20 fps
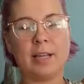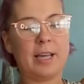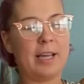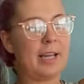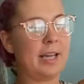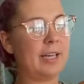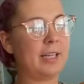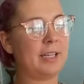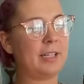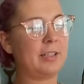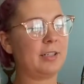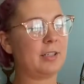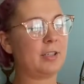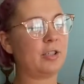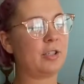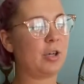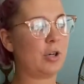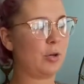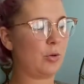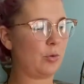And then it
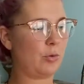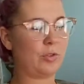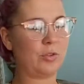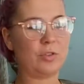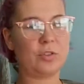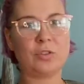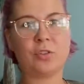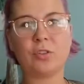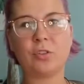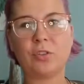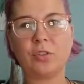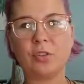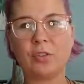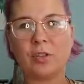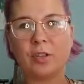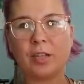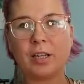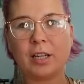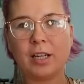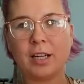goes
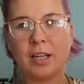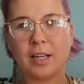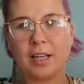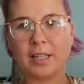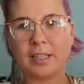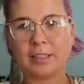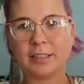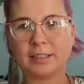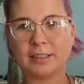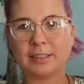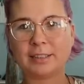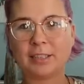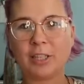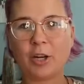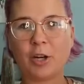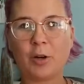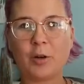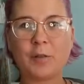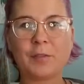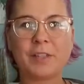
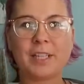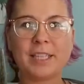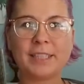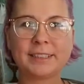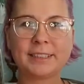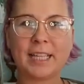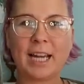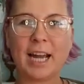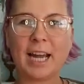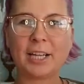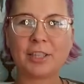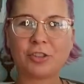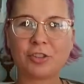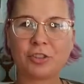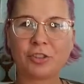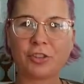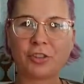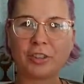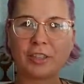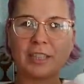so this
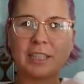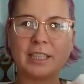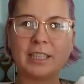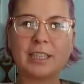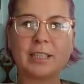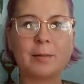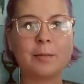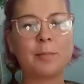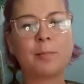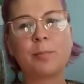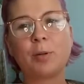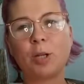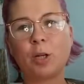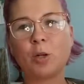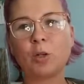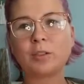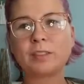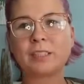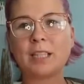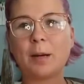actually
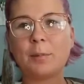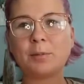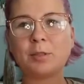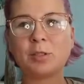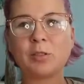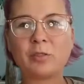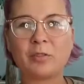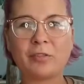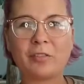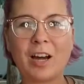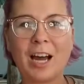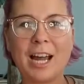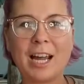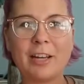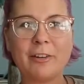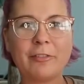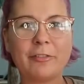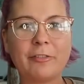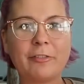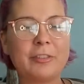blows up to
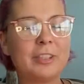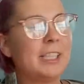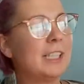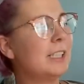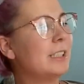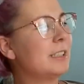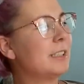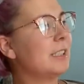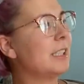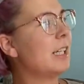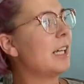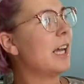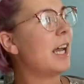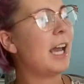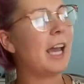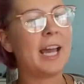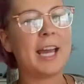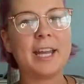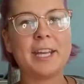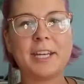five feet
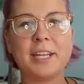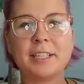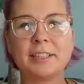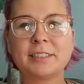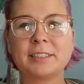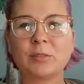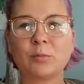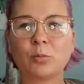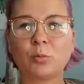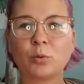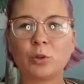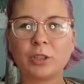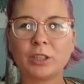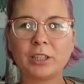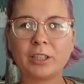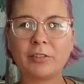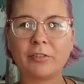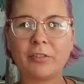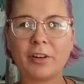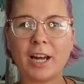and it's
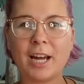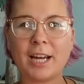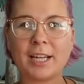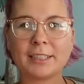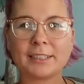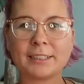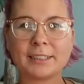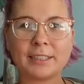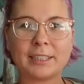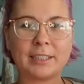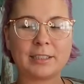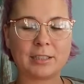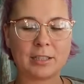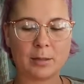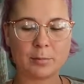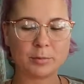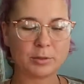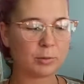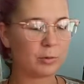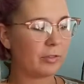really fast. It
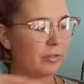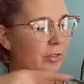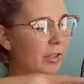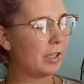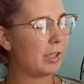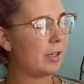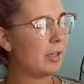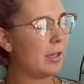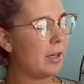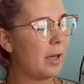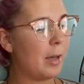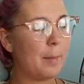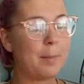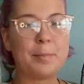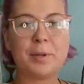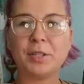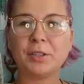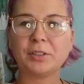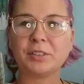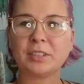comes with a
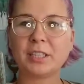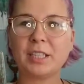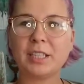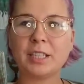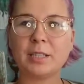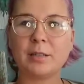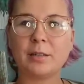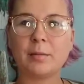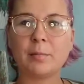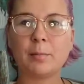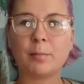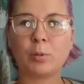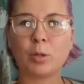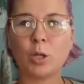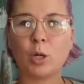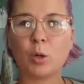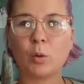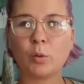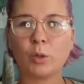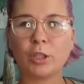built-in
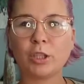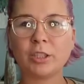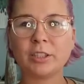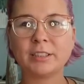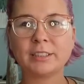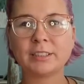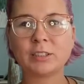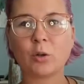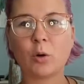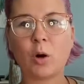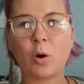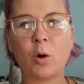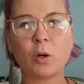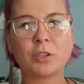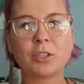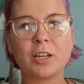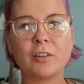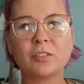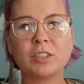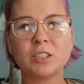blower. So all
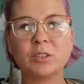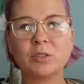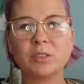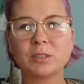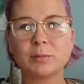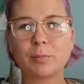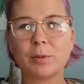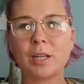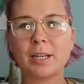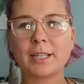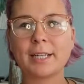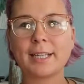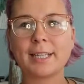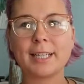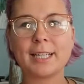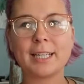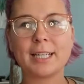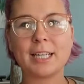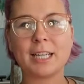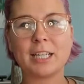you have to do is plug it
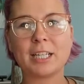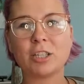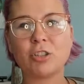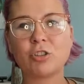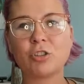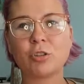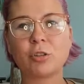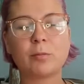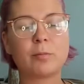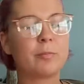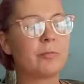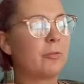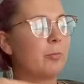in and it should